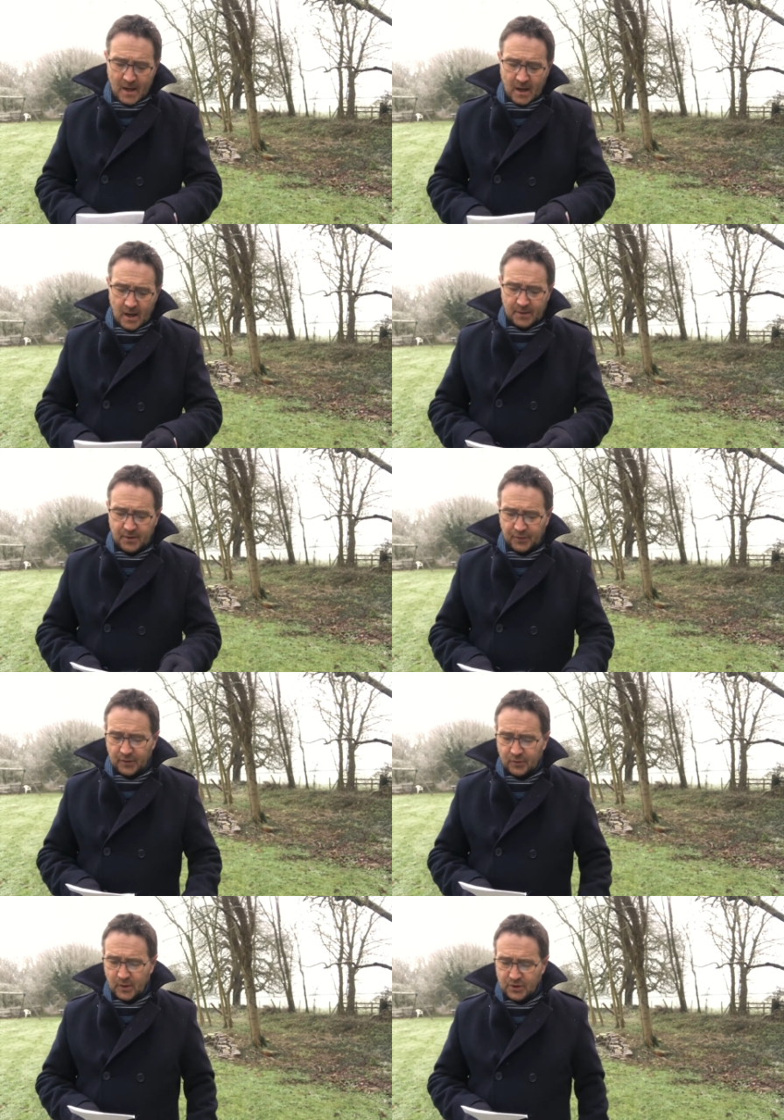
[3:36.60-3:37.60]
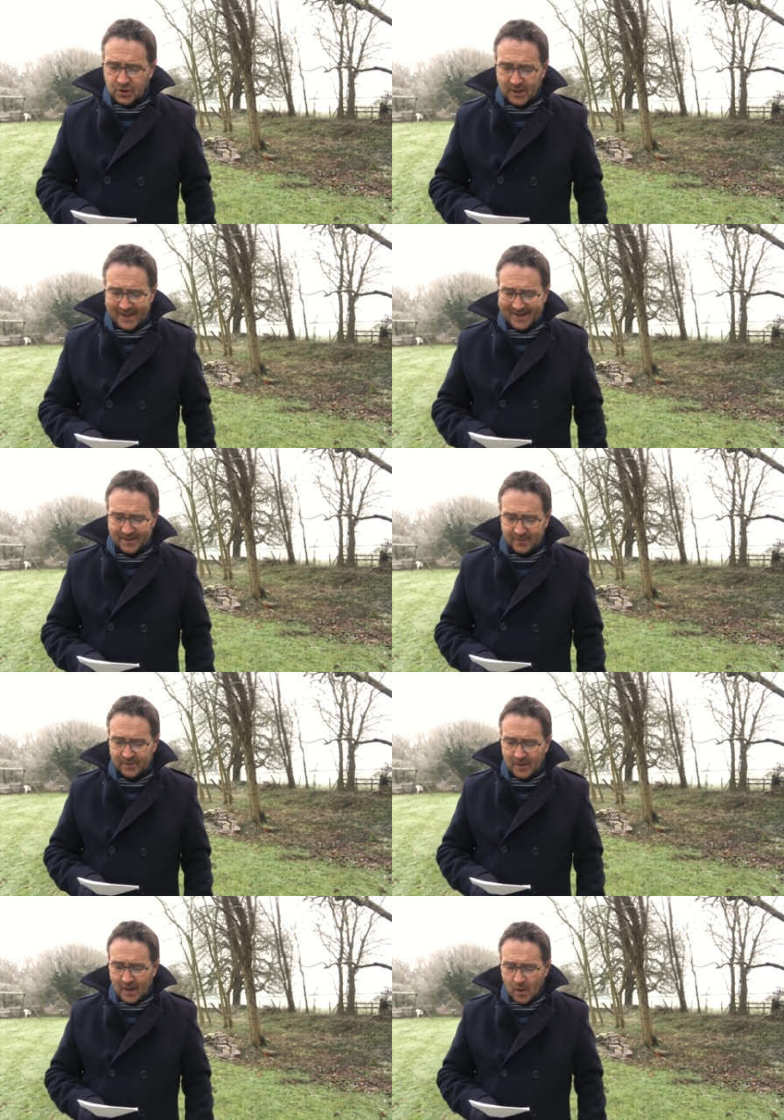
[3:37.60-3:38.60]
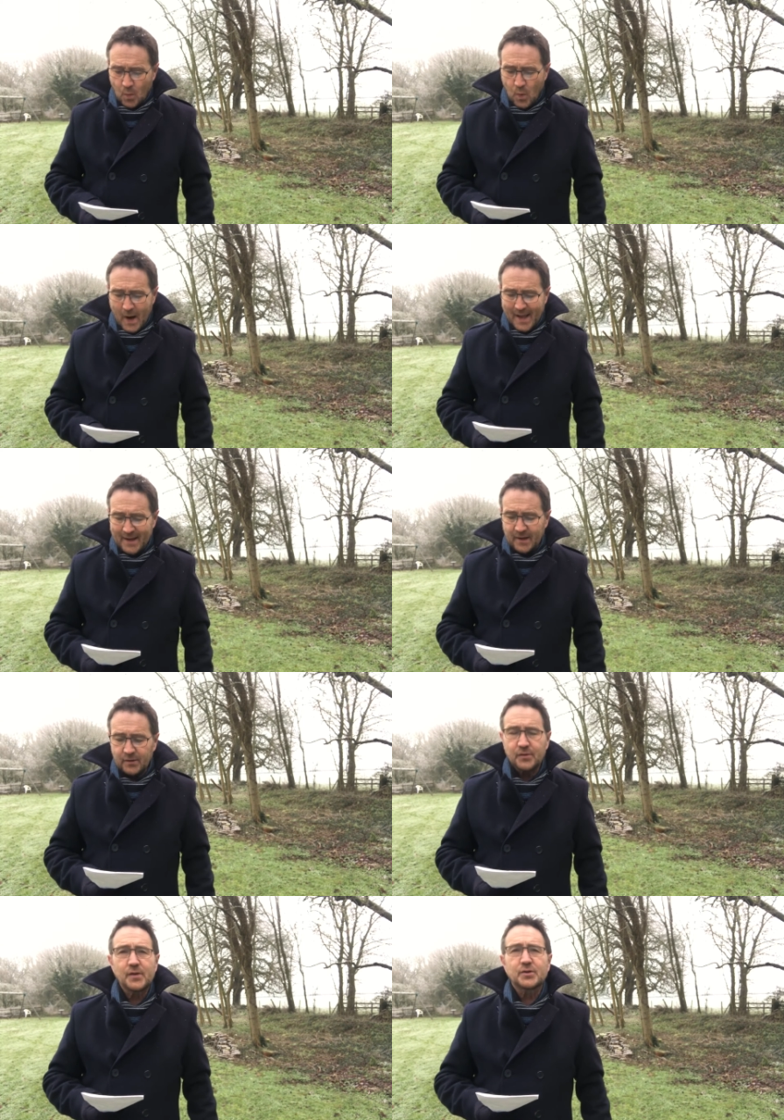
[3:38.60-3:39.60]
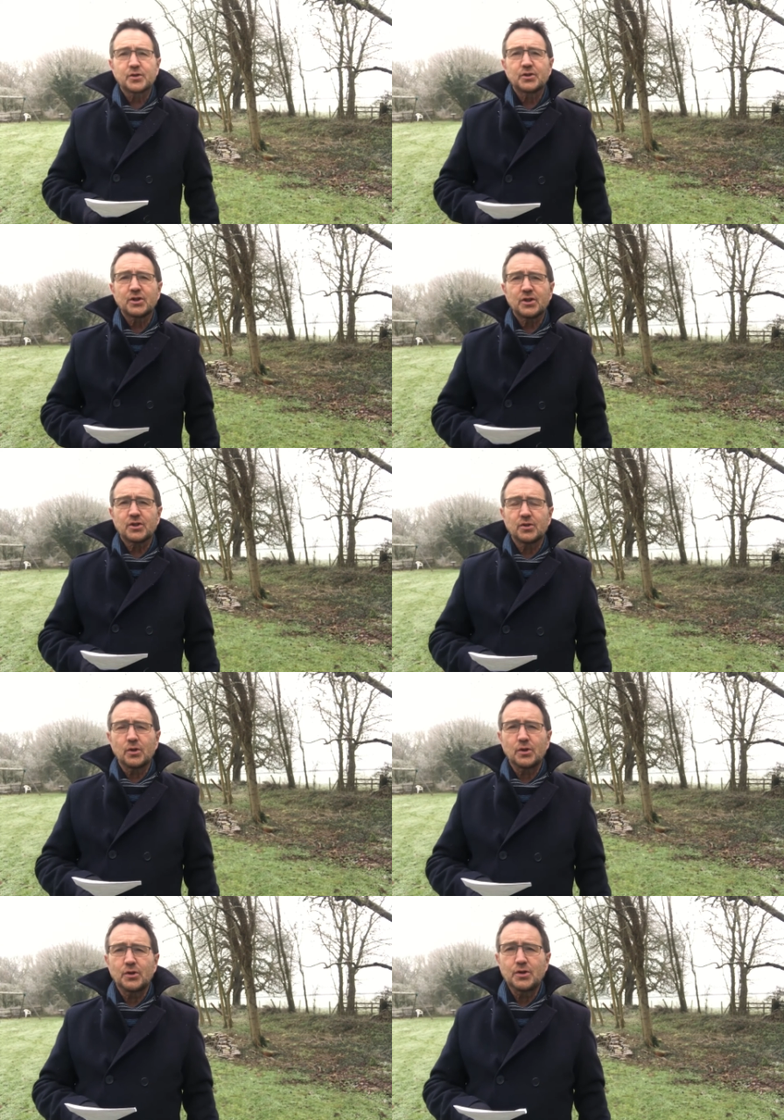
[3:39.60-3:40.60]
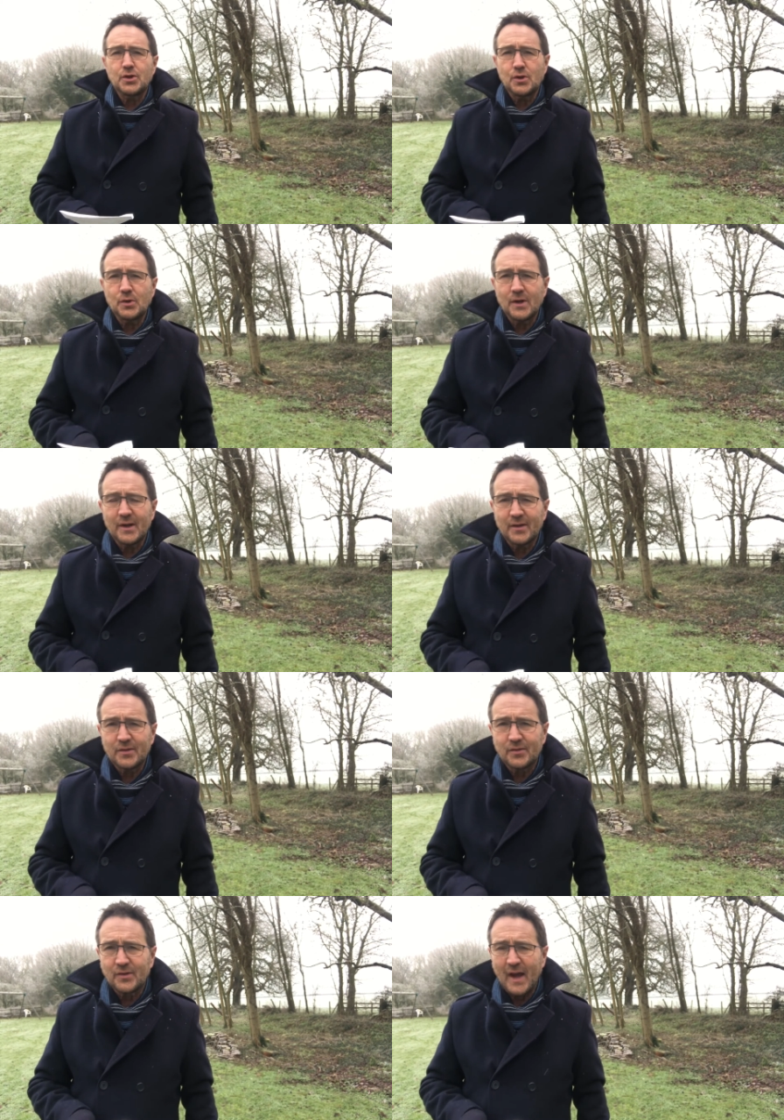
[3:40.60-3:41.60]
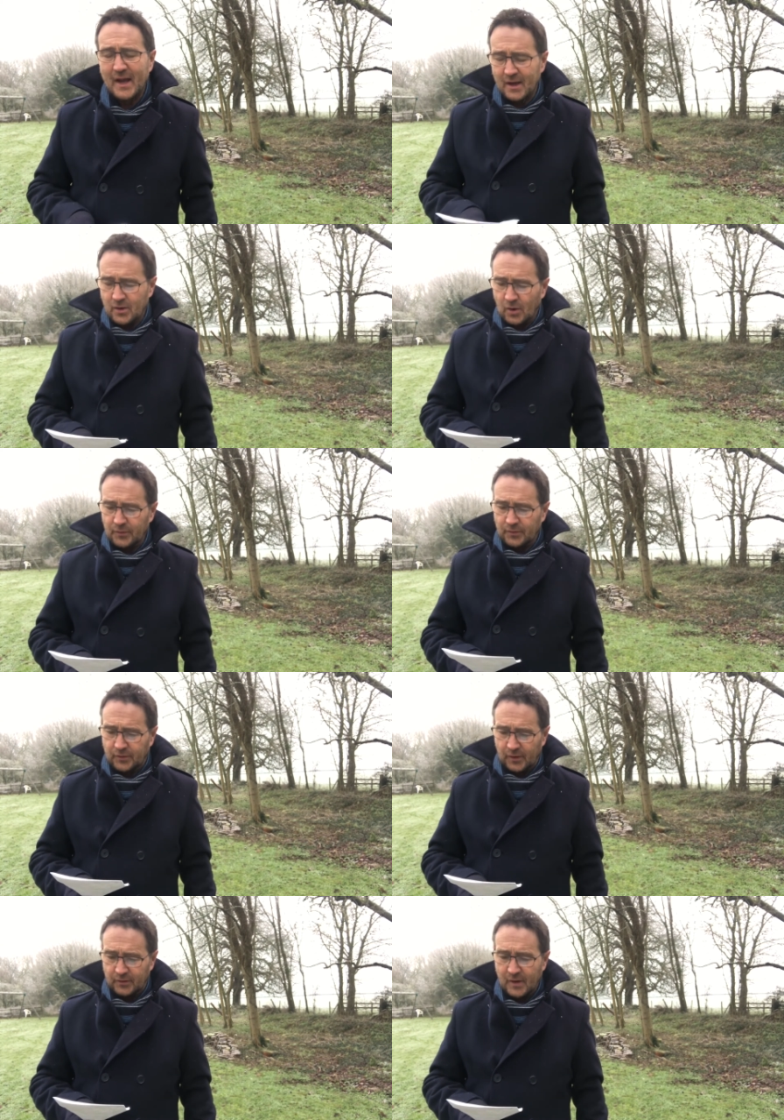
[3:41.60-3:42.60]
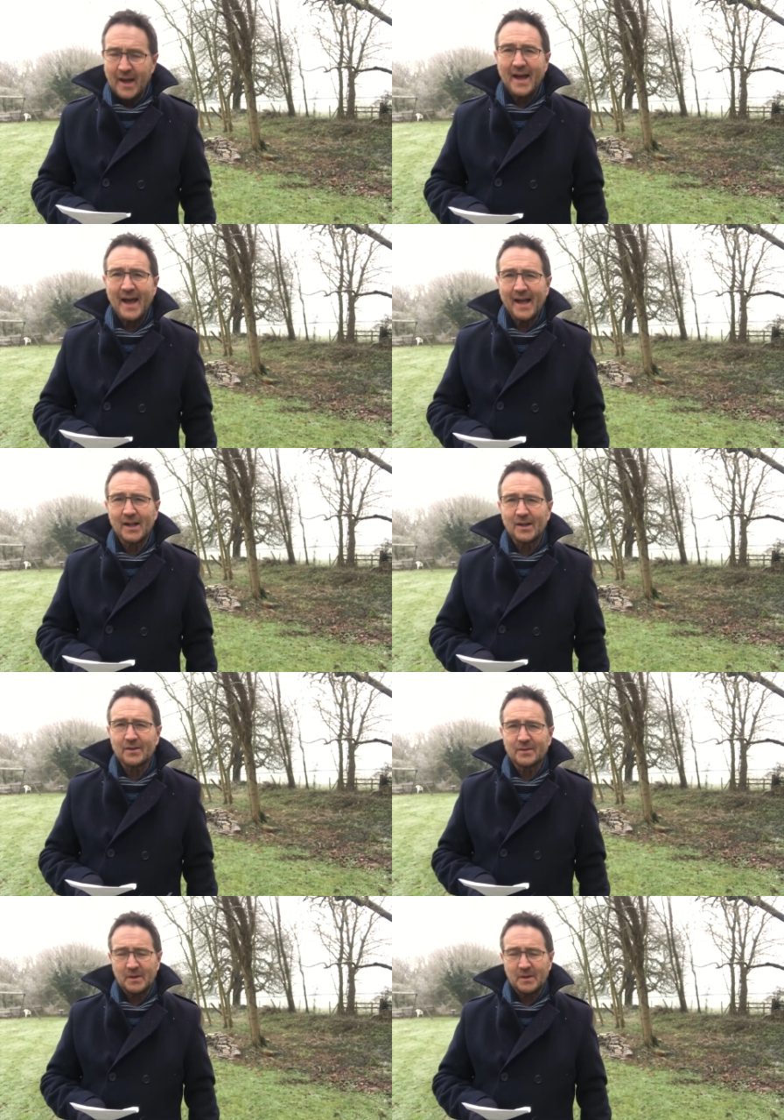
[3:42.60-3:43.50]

Uh, the first question is, where is the traditional New Year's Day concert held?